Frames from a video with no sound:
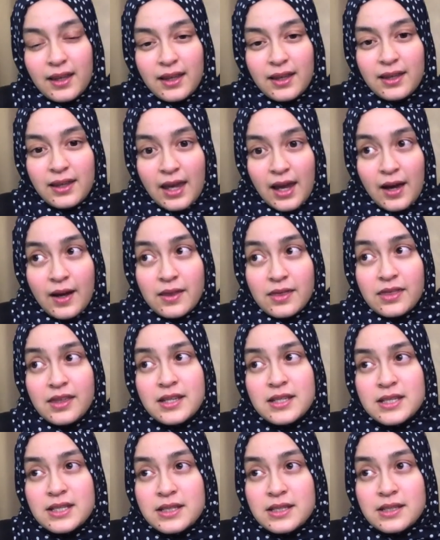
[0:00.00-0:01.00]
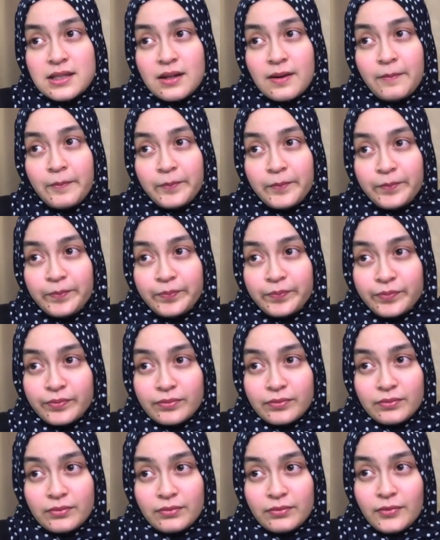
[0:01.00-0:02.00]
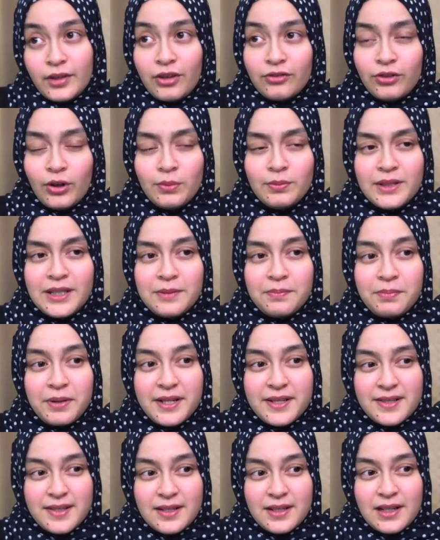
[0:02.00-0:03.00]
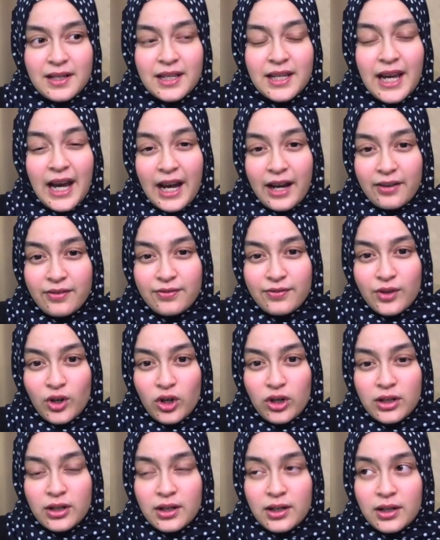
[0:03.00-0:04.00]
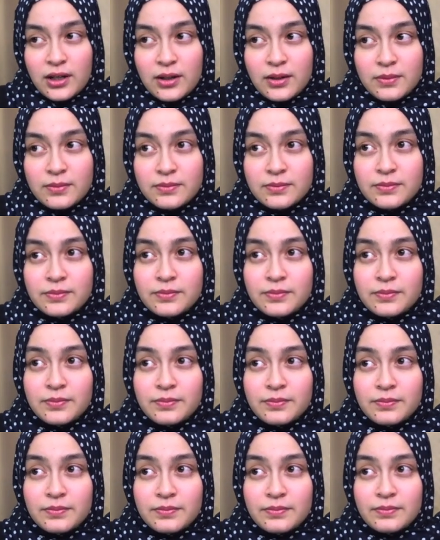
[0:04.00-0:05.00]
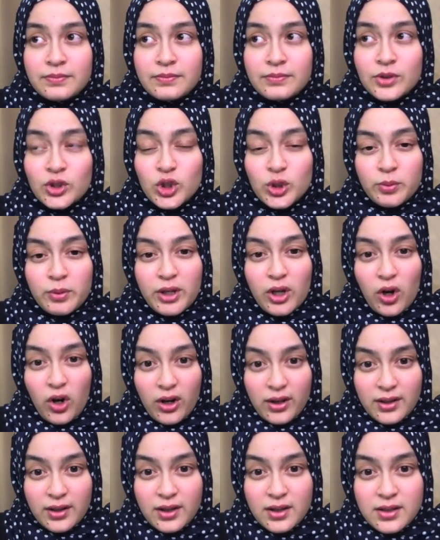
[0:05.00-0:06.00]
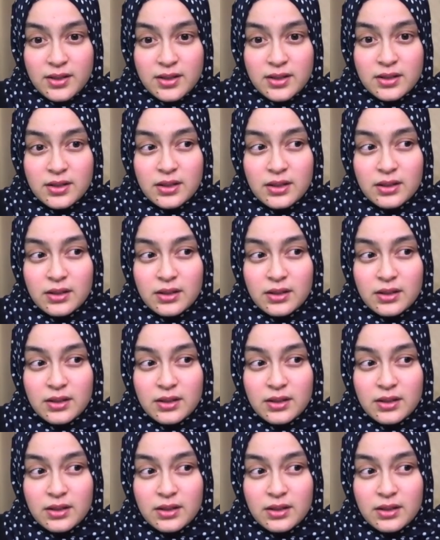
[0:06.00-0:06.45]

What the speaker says: yeah, this for me personally, I've not to be honest,